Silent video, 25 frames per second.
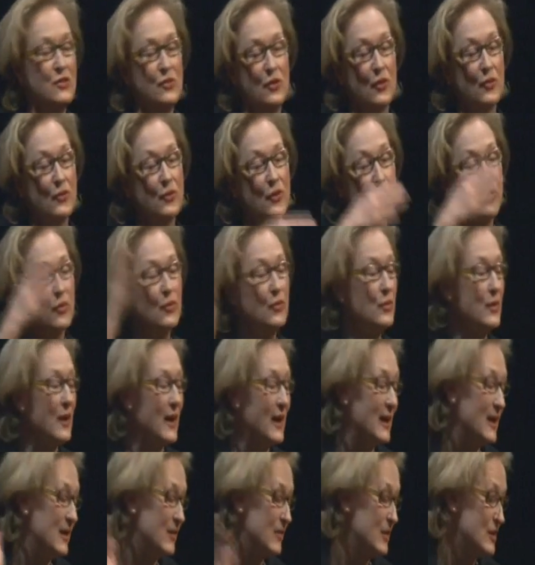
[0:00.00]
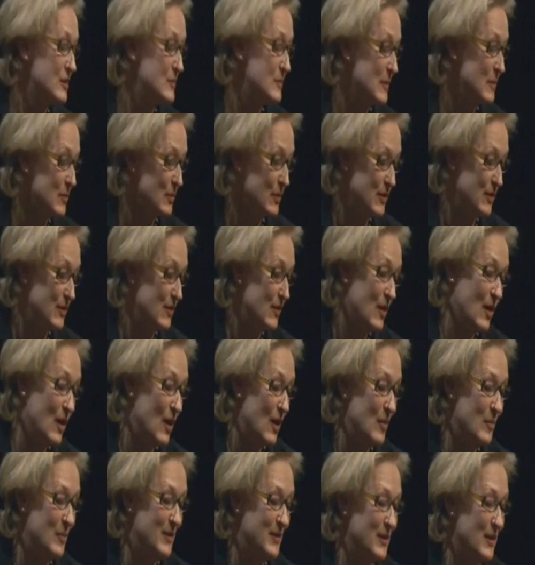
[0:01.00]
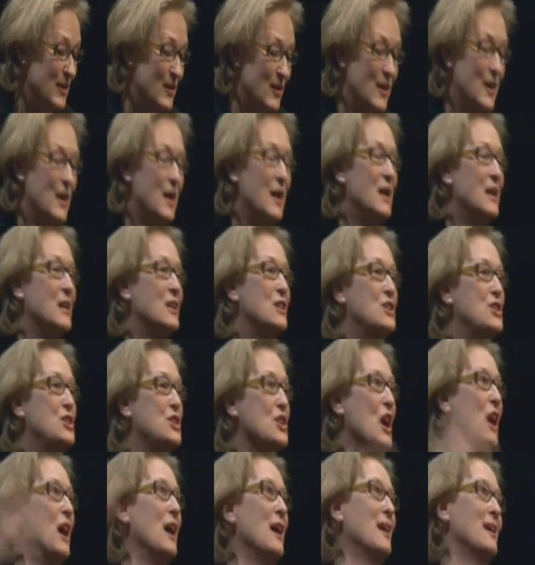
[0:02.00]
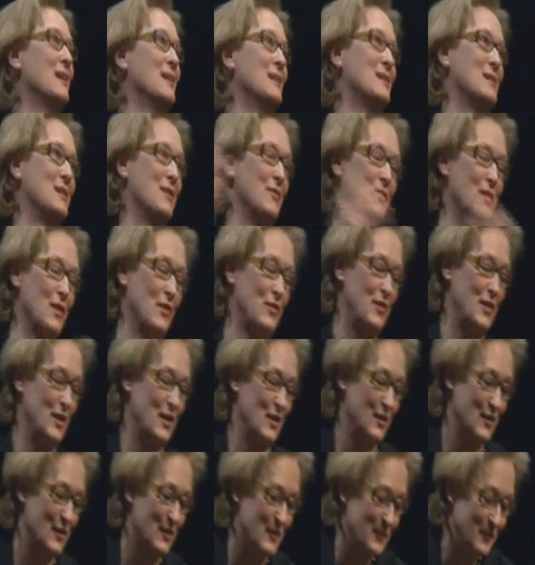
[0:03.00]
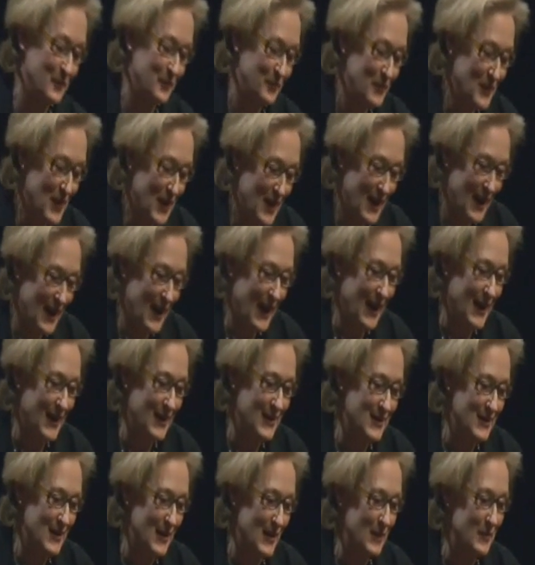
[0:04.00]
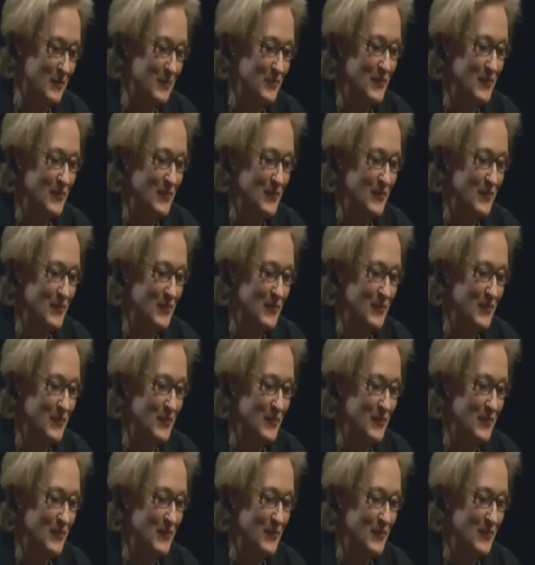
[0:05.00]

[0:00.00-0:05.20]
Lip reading: You don't know who any of these people are, but they're giants of the theater. And